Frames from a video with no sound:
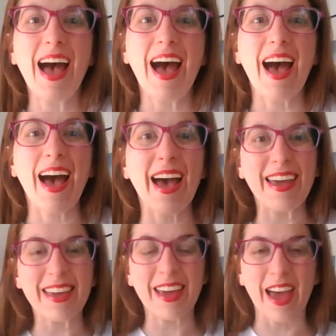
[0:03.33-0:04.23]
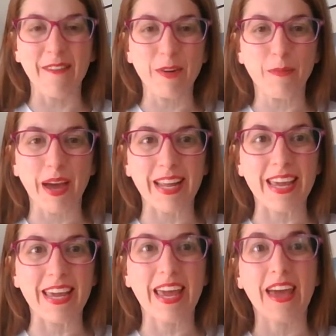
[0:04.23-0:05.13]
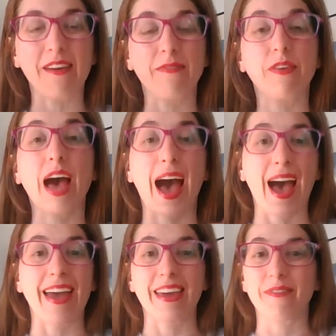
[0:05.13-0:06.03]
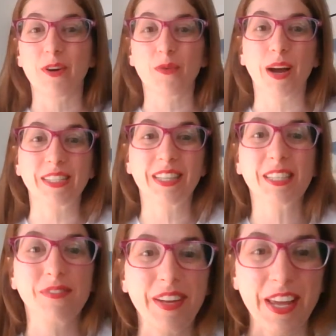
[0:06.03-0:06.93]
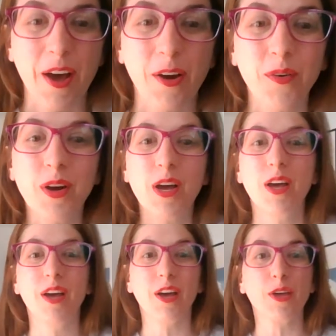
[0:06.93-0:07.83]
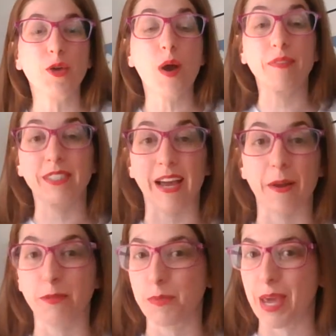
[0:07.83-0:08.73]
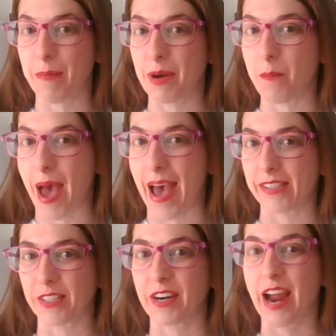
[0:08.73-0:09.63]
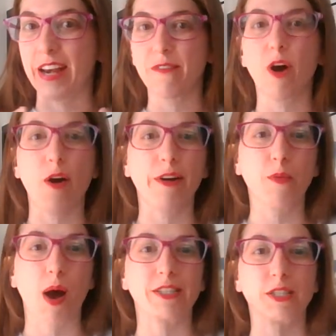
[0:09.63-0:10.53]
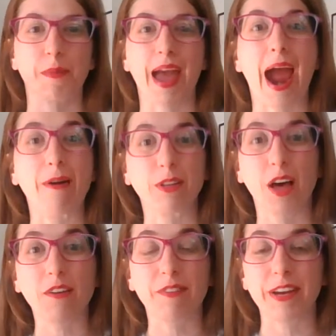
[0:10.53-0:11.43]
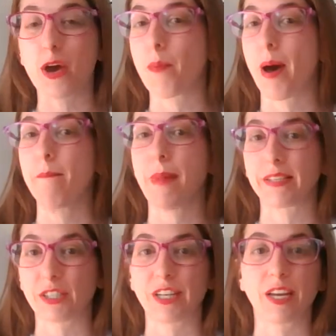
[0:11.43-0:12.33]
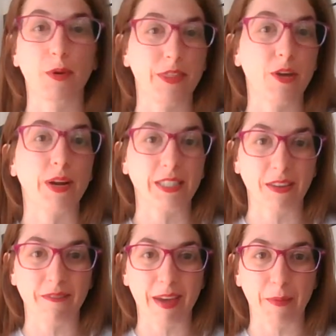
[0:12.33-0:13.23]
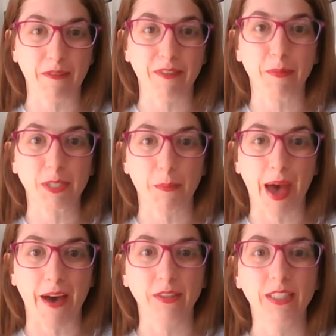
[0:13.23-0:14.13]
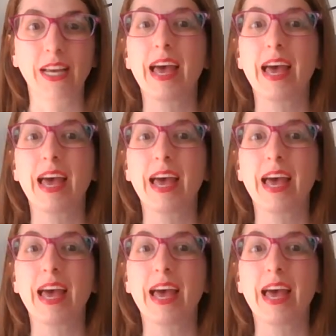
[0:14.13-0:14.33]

Hi, everybody. If you're watching this video, you have signed up to become an ambassador and you've already watched my hour-long video about messaging what the Erasing Family film is about.